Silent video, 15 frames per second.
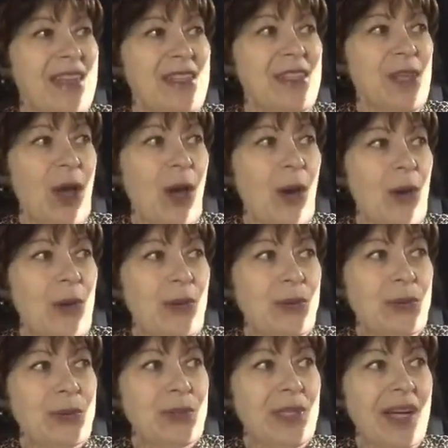
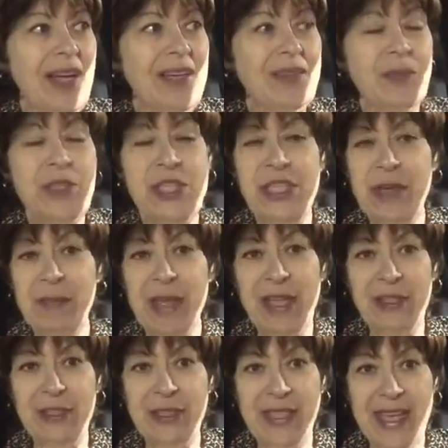So she
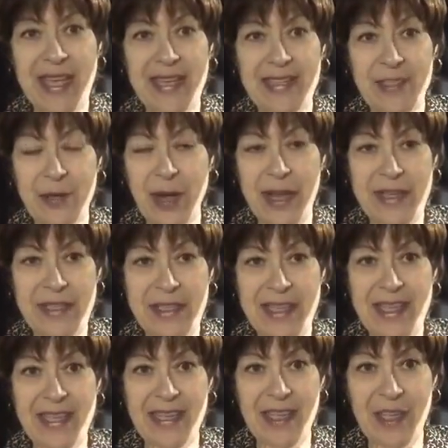may look at trying to
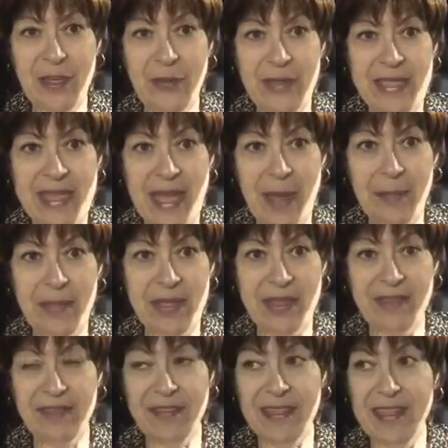get keto
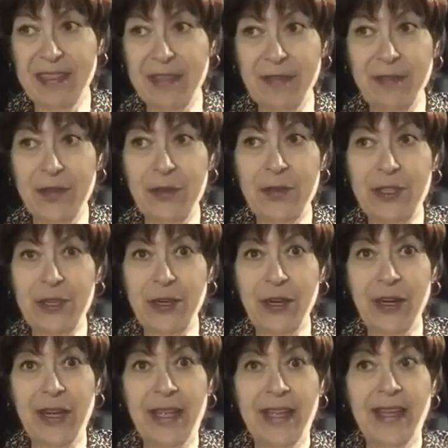adaptive in the
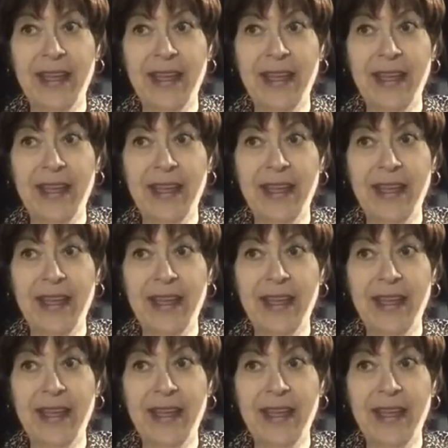future,